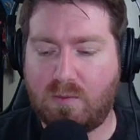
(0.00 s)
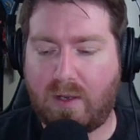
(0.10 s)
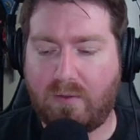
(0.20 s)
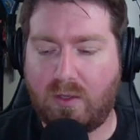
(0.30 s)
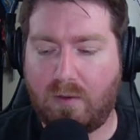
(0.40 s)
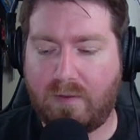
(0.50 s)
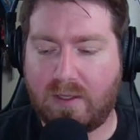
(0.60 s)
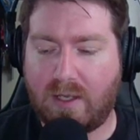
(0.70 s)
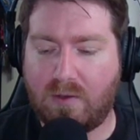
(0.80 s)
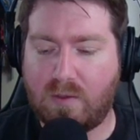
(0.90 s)
whenever an
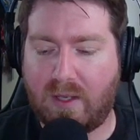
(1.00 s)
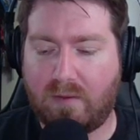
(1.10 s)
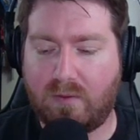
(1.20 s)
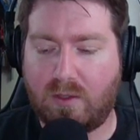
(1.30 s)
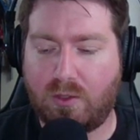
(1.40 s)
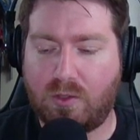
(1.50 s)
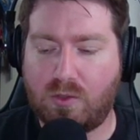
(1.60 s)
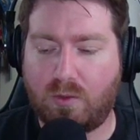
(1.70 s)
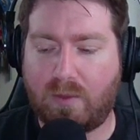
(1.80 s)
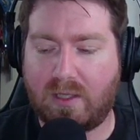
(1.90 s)
artifact enters the battlefield under your
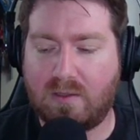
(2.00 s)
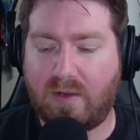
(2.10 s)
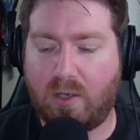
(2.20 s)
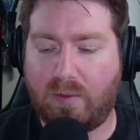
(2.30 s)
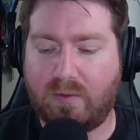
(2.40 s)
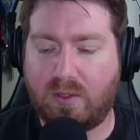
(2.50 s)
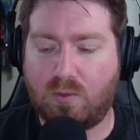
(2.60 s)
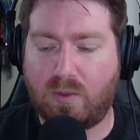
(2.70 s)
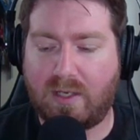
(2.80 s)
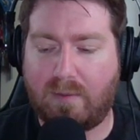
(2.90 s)
control, Reckless Fireweaver
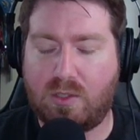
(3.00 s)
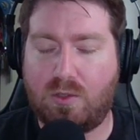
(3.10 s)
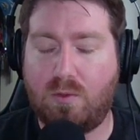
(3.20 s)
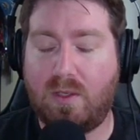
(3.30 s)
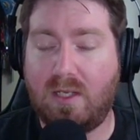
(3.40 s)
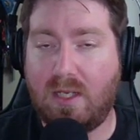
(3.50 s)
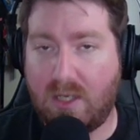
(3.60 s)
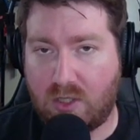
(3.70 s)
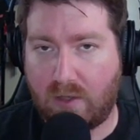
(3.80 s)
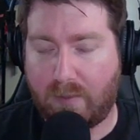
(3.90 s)
deals 1 damage to
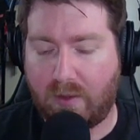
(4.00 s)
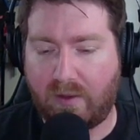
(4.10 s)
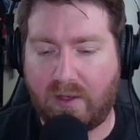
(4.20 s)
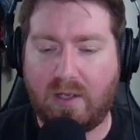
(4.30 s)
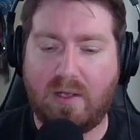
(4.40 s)
each opponent.